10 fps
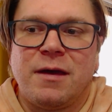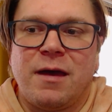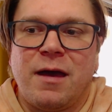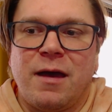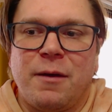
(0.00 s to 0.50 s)

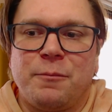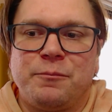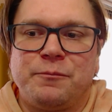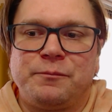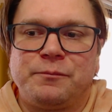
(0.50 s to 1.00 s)

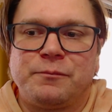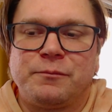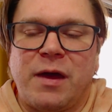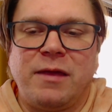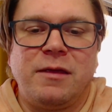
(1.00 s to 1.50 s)

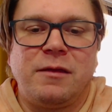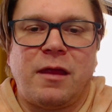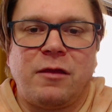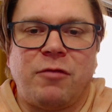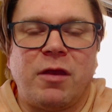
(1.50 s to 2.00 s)
But in
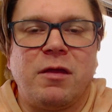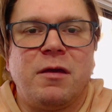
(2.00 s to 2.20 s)
any event,